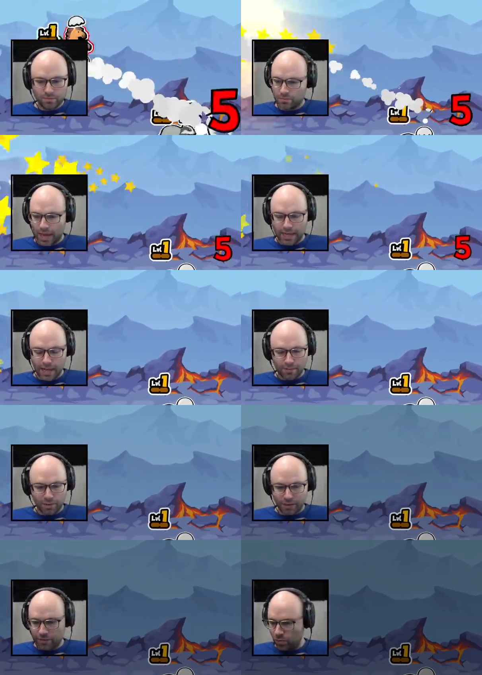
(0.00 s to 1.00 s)
I can't
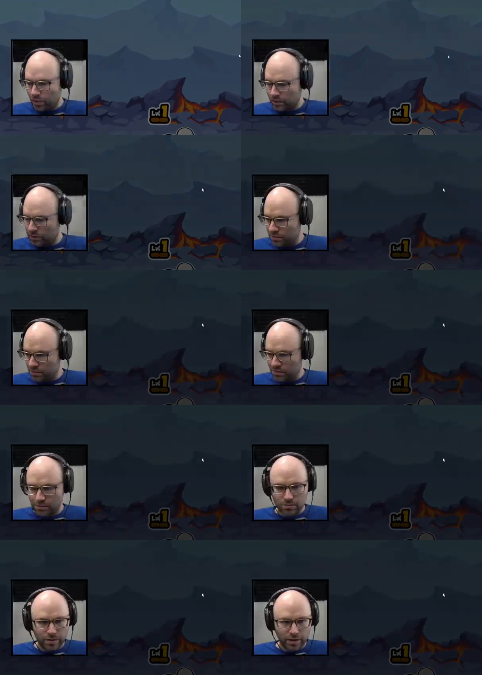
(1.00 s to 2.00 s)
believe it worked.
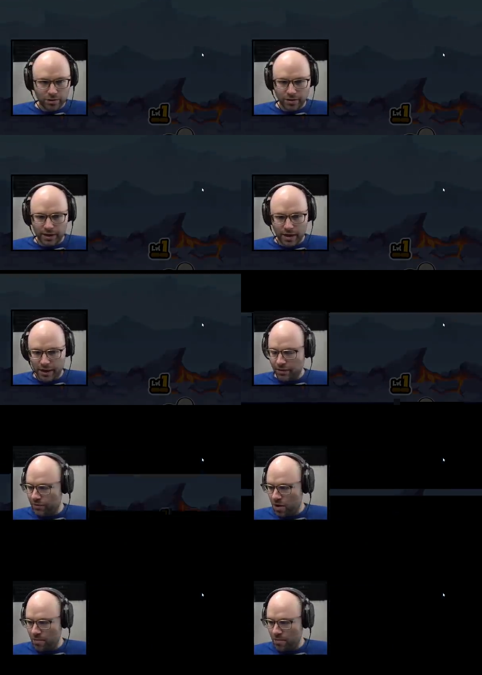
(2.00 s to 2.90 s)
We also need honey for our